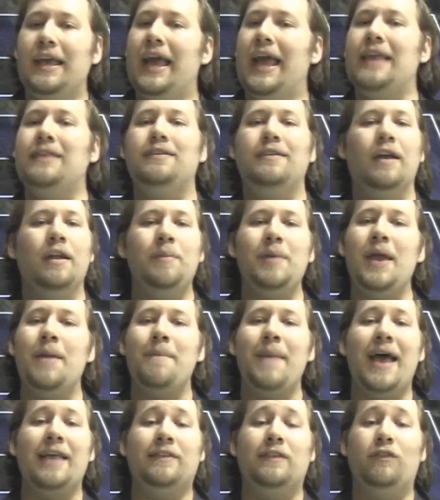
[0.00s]
It's going to be a
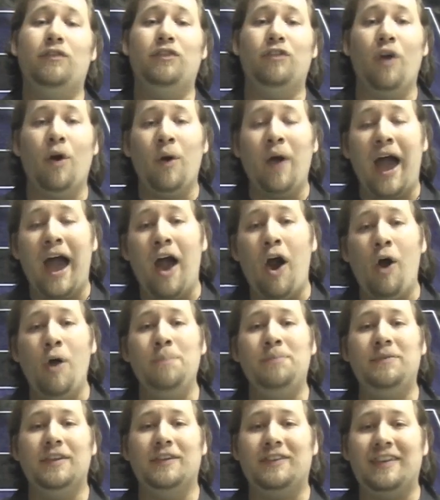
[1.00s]
massive show. I hope
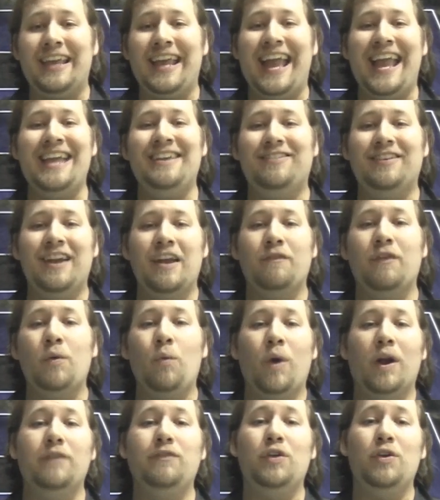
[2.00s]
to see each and every
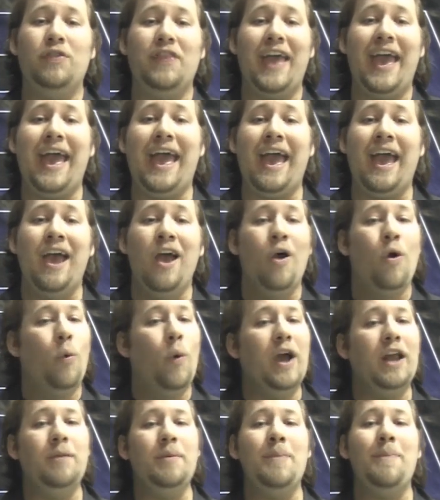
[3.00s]
one of you there.
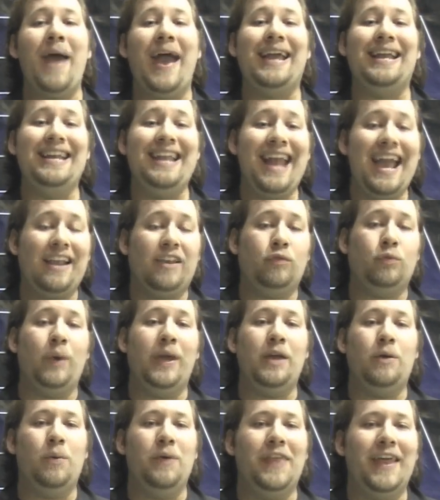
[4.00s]
We're going to be back next
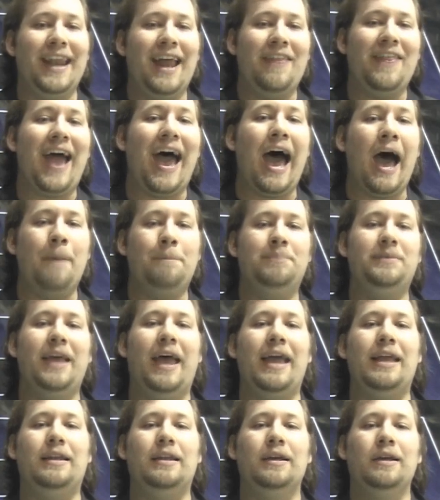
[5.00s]
week with another
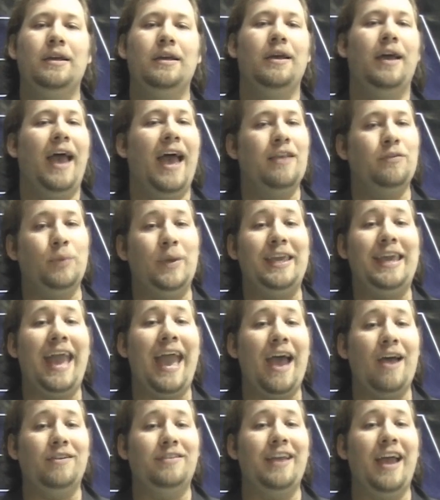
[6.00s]
update as we
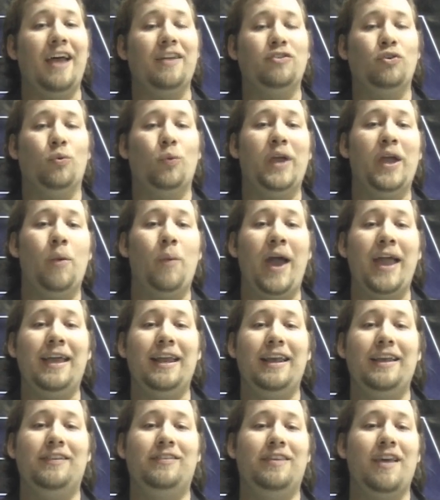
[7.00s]
count down to
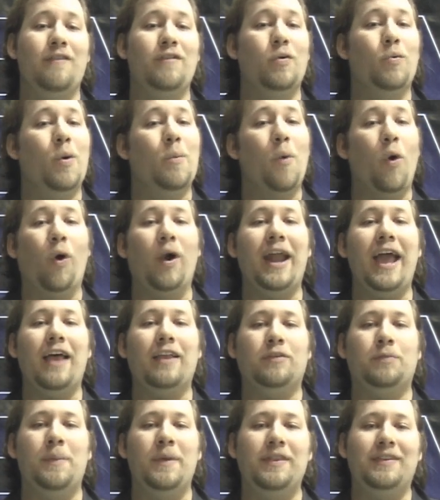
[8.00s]
Reawakening 7 with more
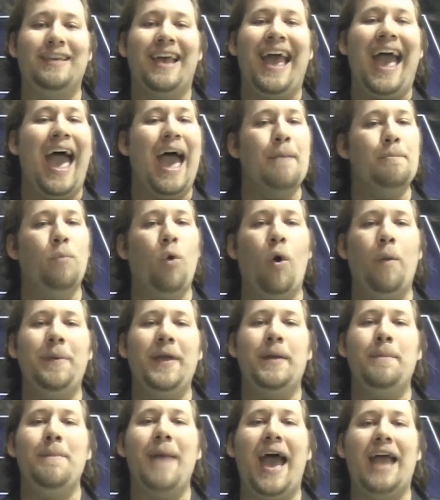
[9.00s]
announcements and more
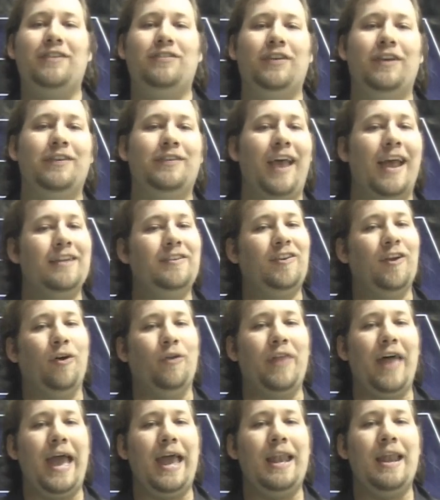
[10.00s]
big matches. Until
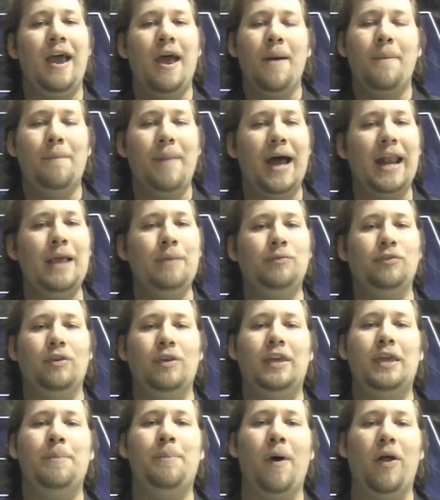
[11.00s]
then, my name's
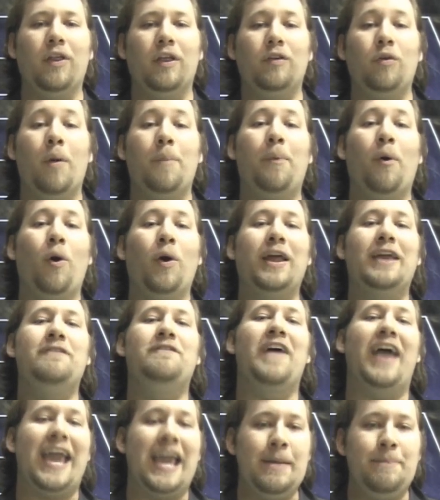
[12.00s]
Lukey Boland reporting
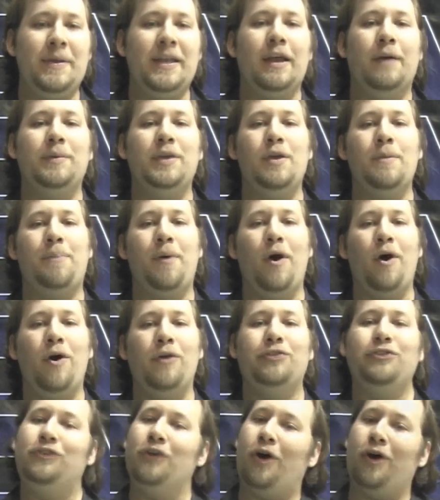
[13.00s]
for
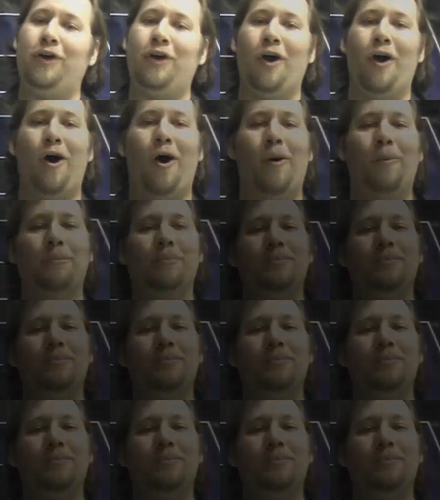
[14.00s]
EPWPerth.com.